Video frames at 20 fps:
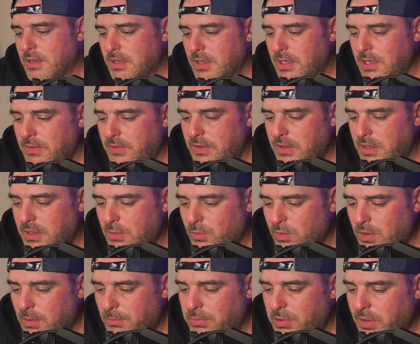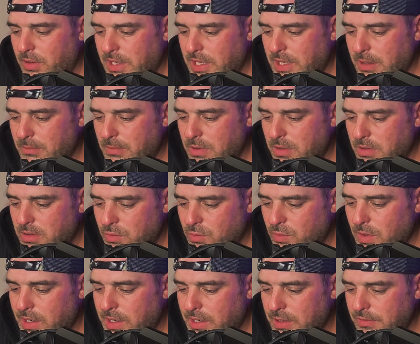and then we're going to plug him
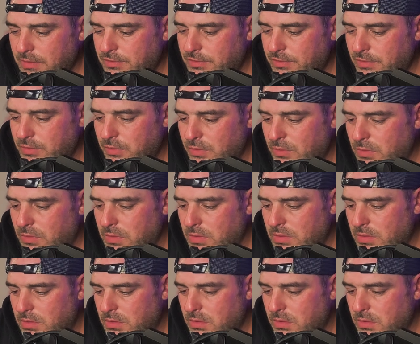right into